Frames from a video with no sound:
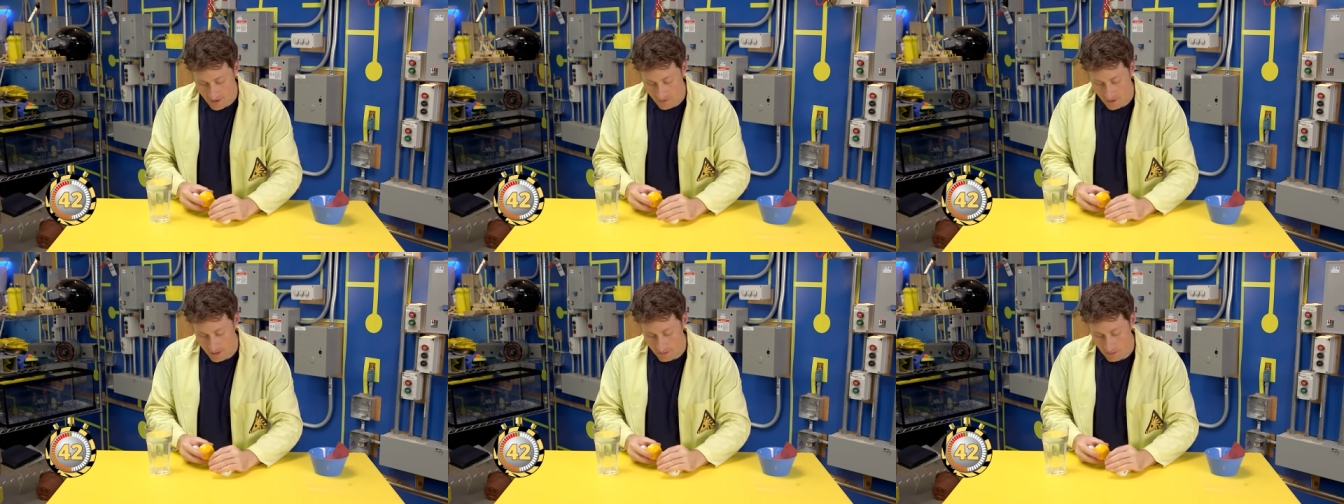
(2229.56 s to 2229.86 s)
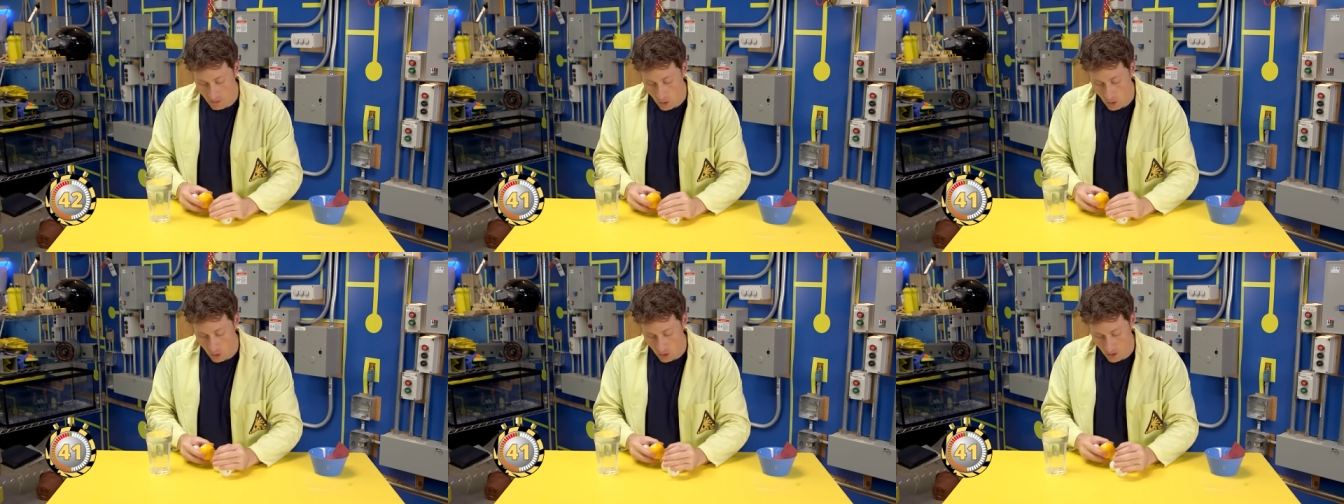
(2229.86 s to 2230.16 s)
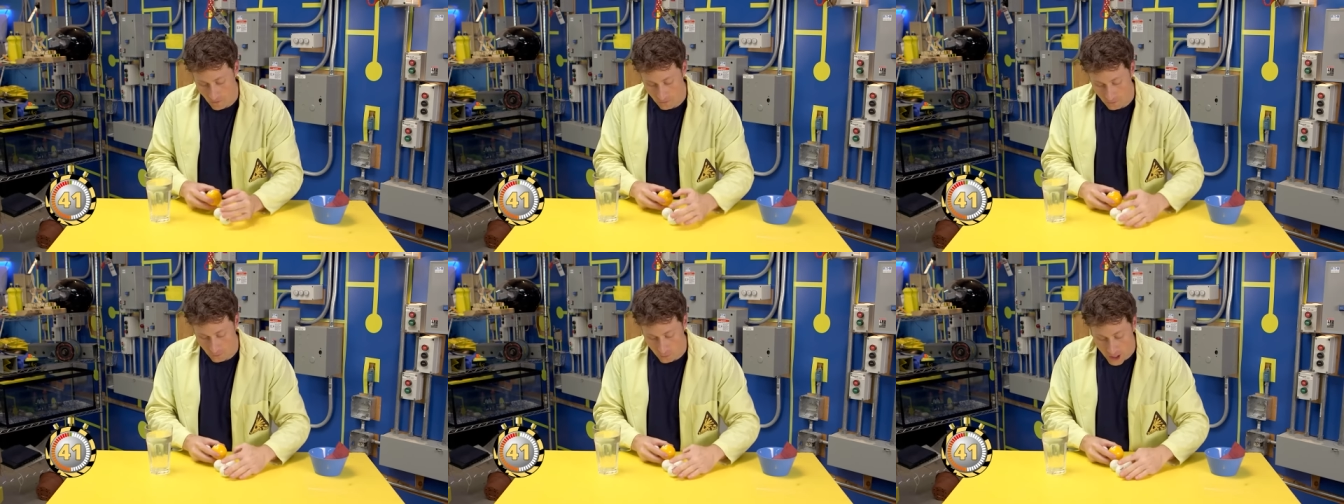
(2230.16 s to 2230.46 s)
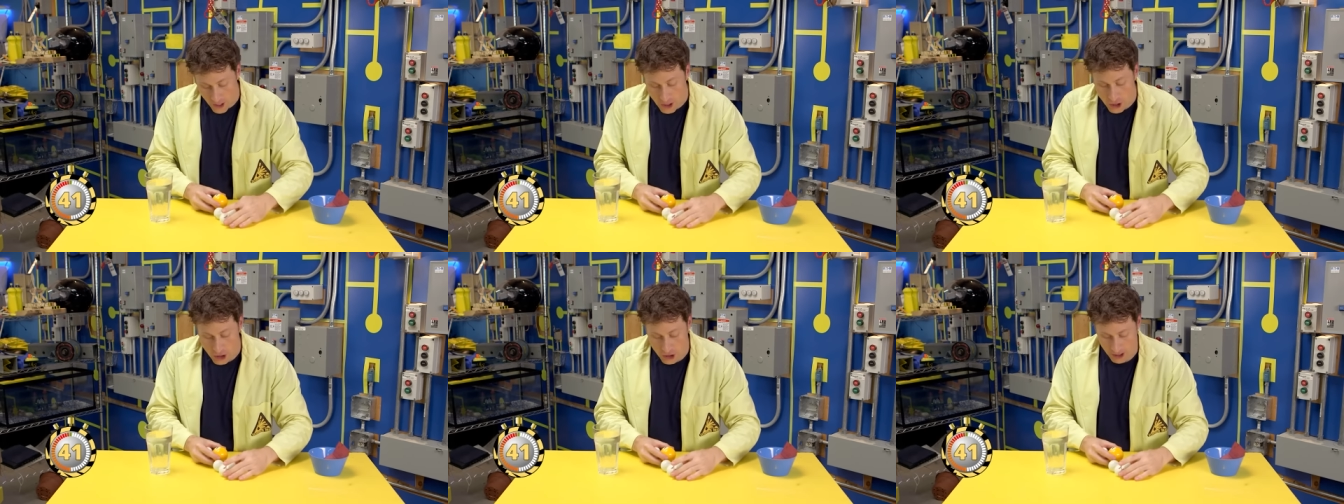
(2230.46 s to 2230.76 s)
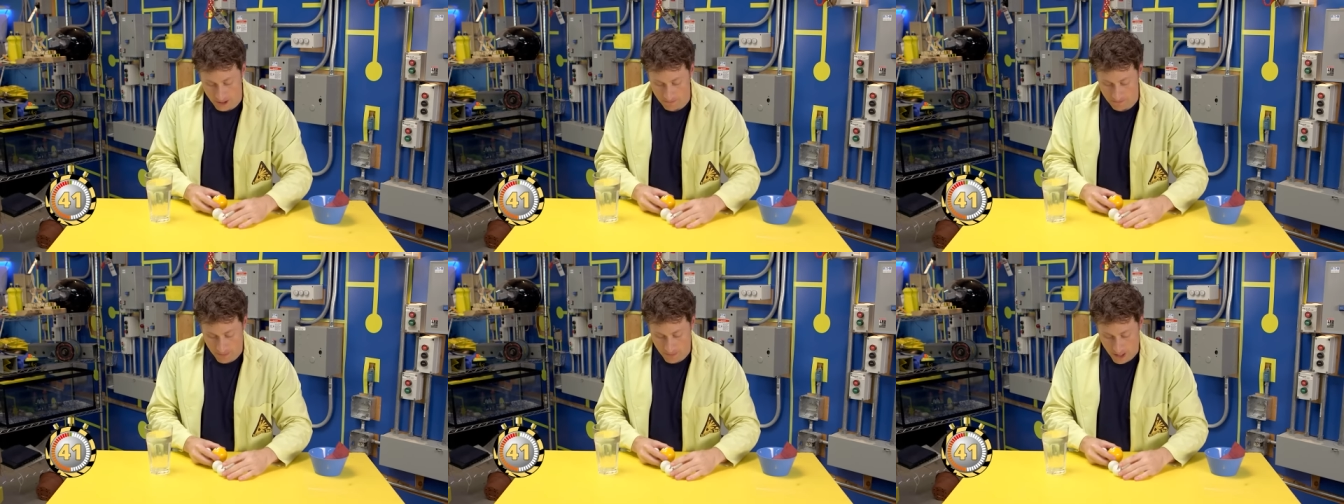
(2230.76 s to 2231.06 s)
even more
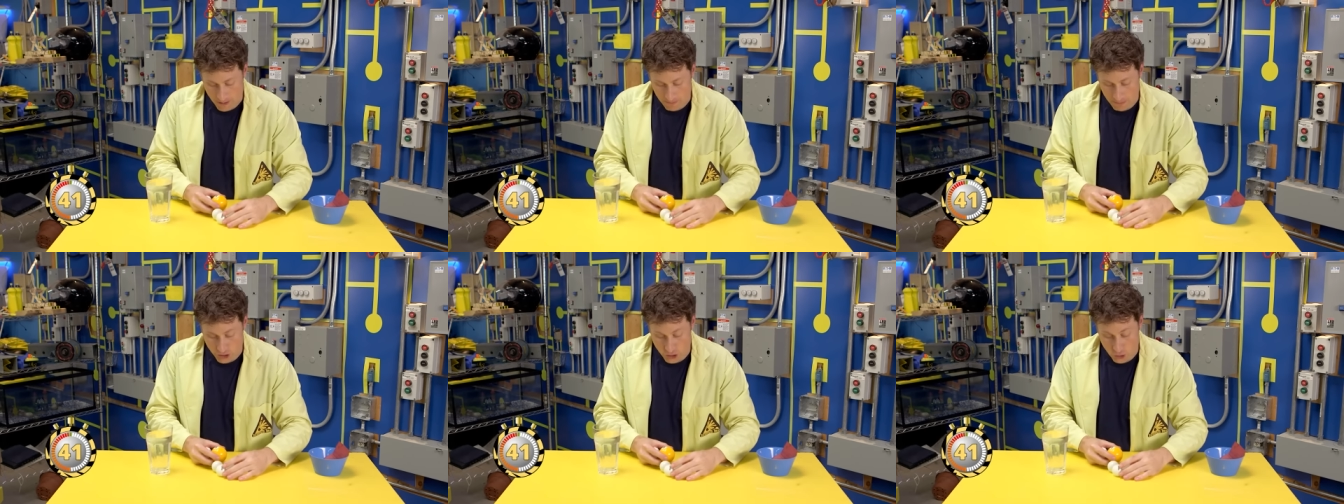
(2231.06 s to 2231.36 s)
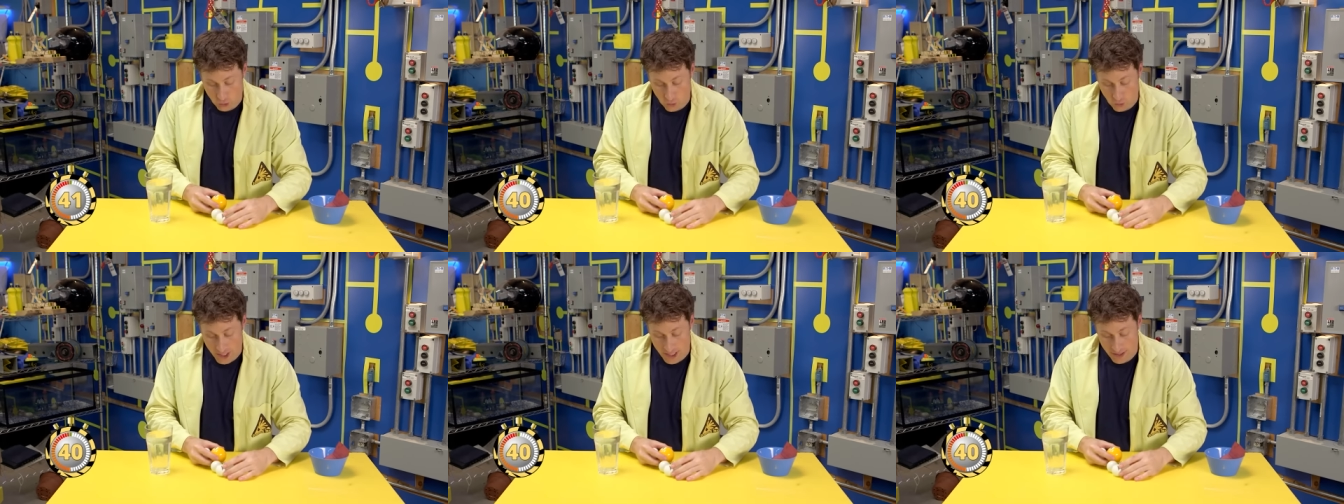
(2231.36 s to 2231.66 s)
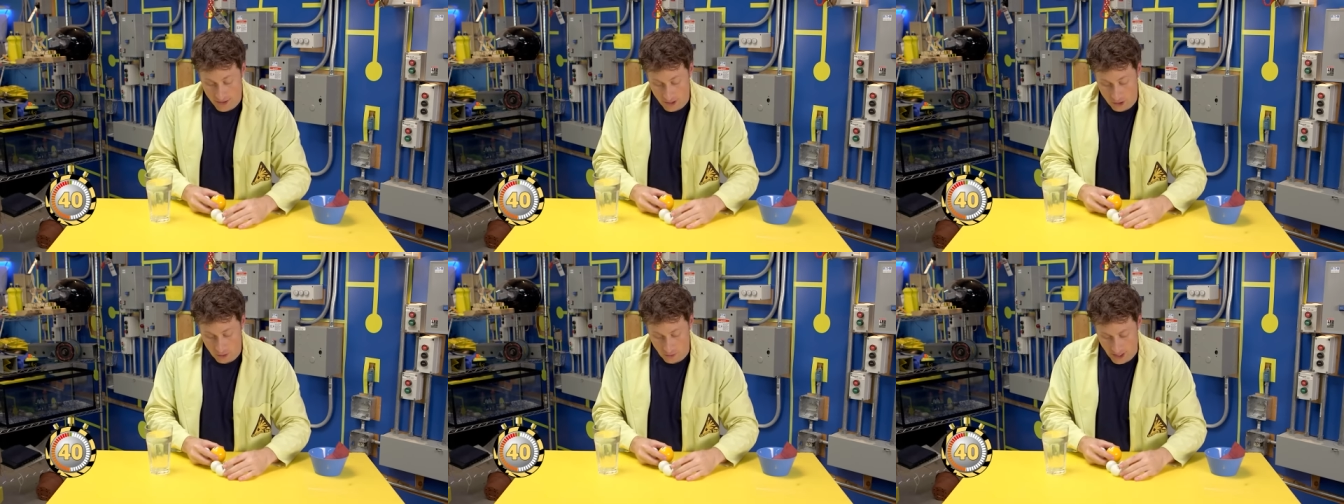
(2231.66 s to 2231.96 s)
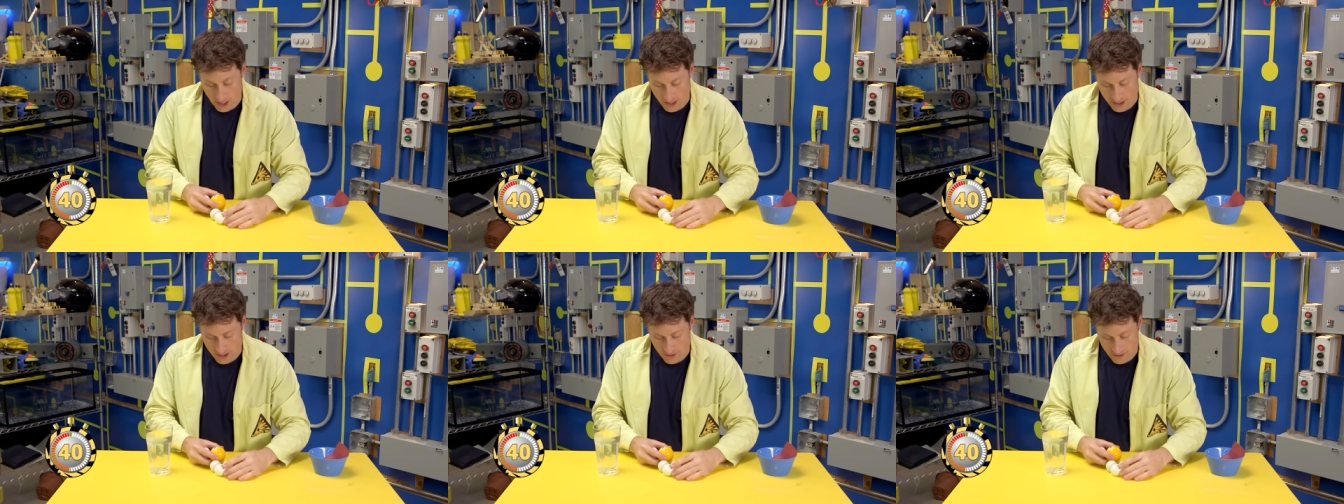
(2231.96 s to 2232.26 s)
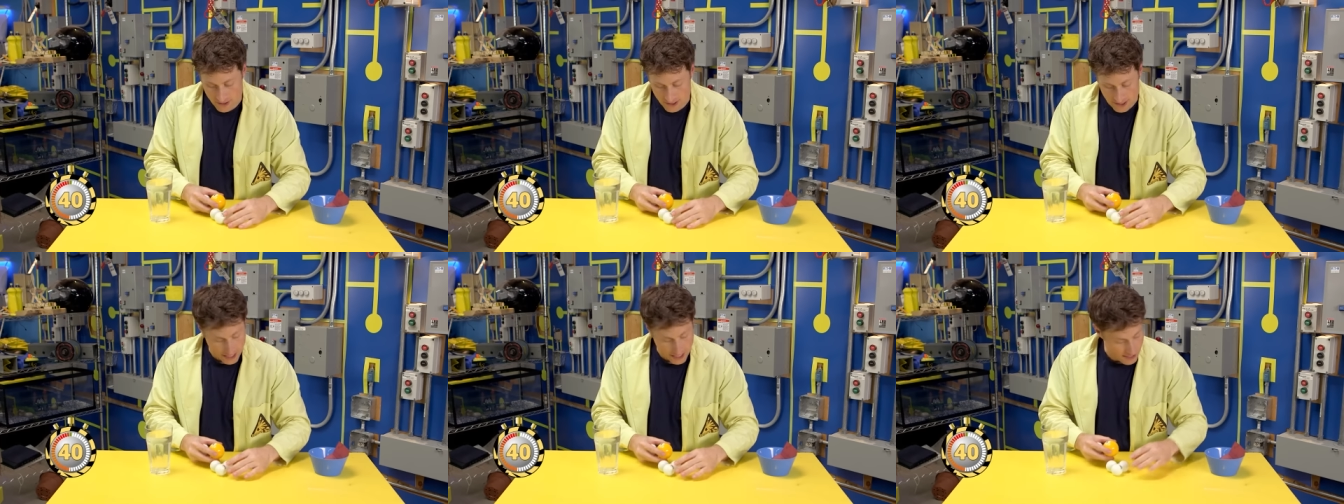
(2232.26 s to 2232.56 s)
friction between the
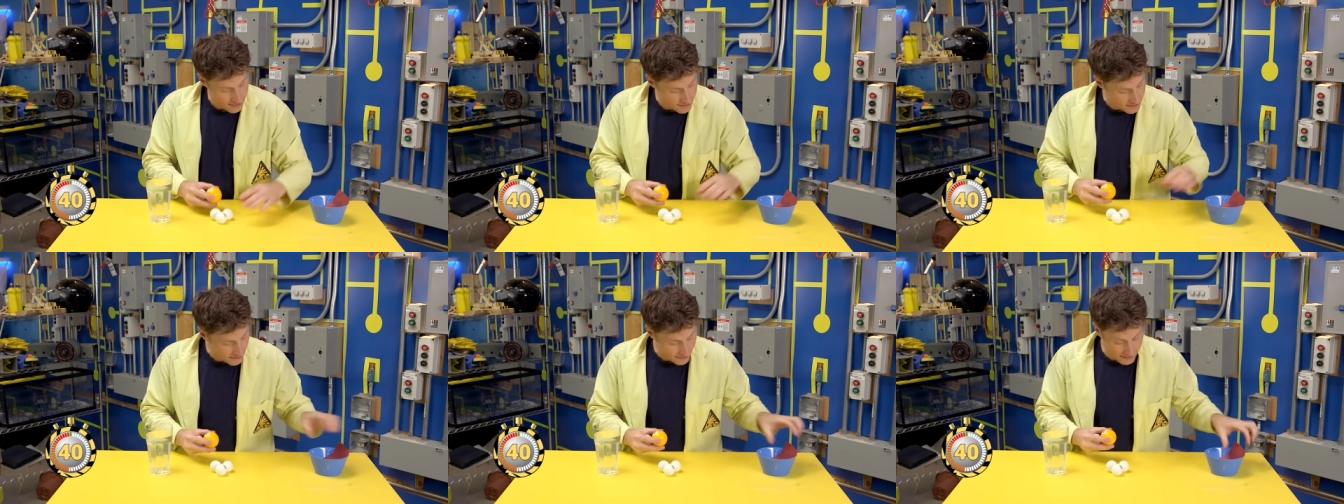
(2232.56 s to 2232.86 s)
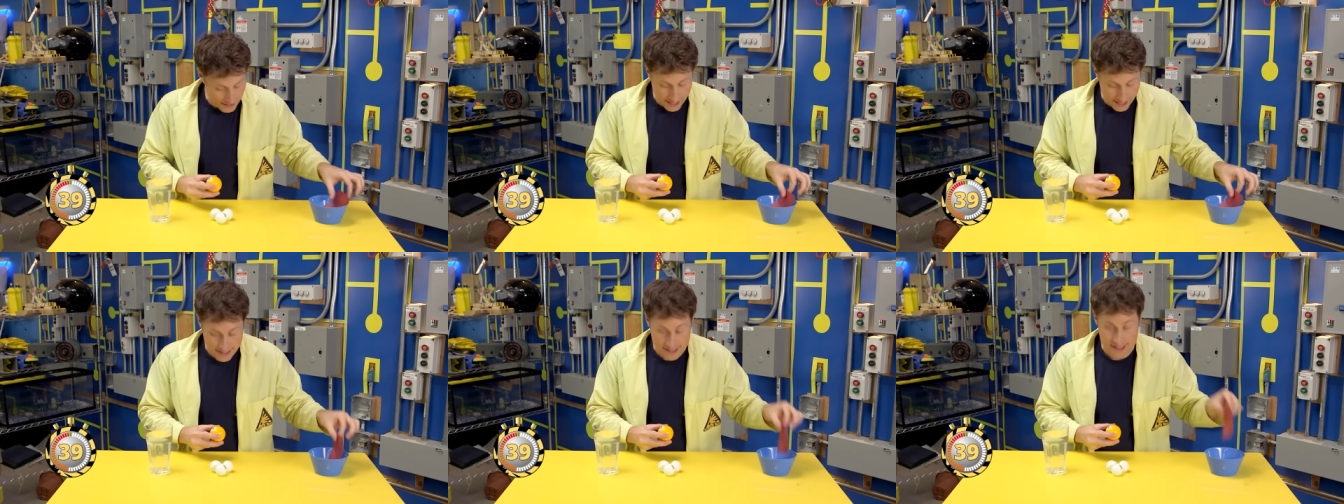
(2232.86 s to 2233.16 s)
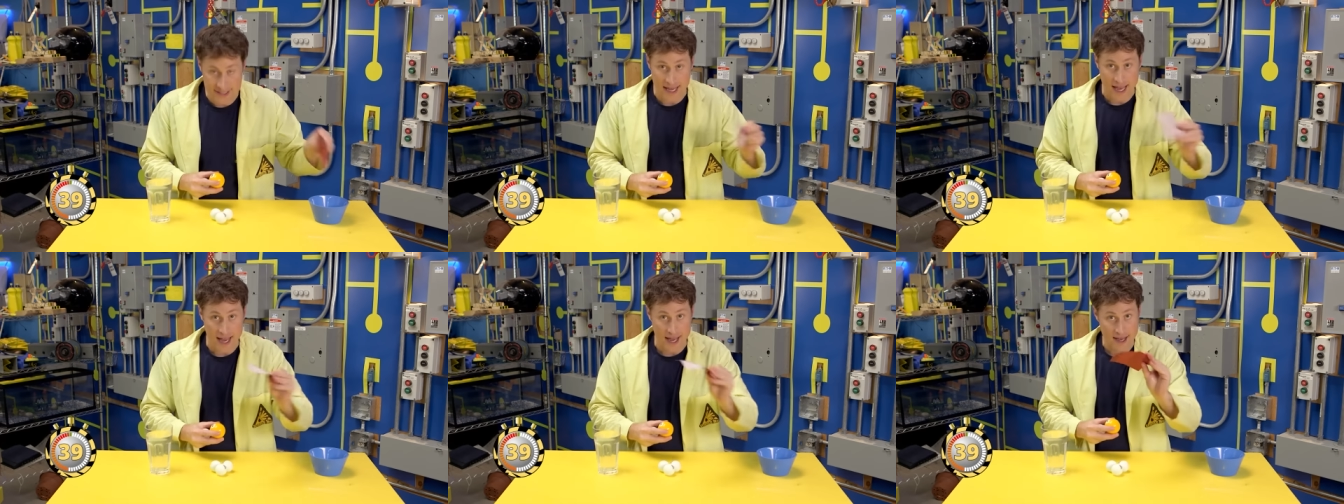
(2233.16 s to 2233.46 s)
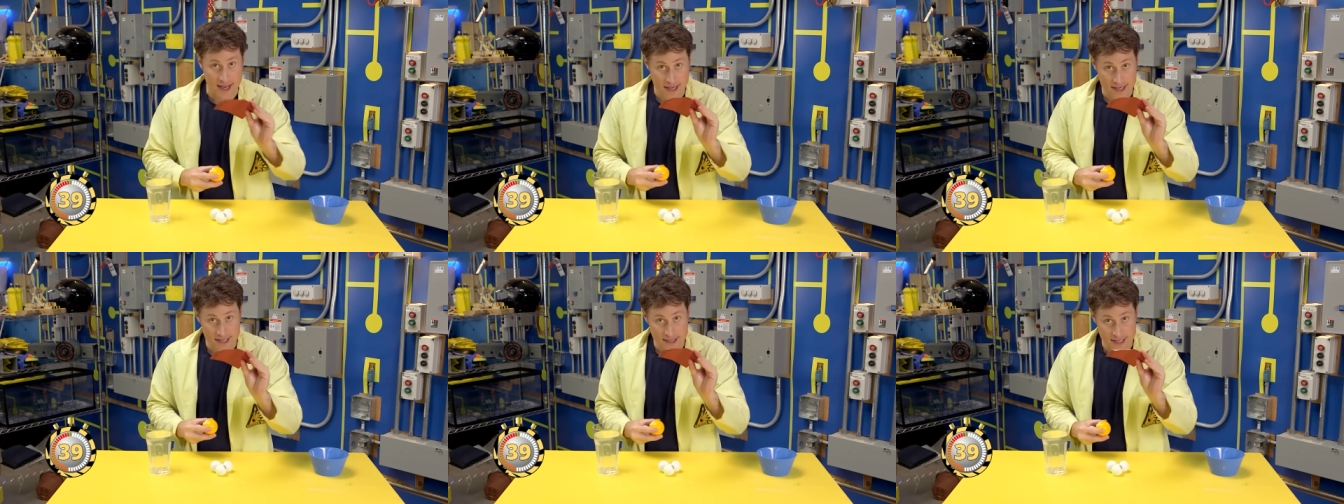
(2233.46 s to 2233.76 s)
grains of sand, like, say,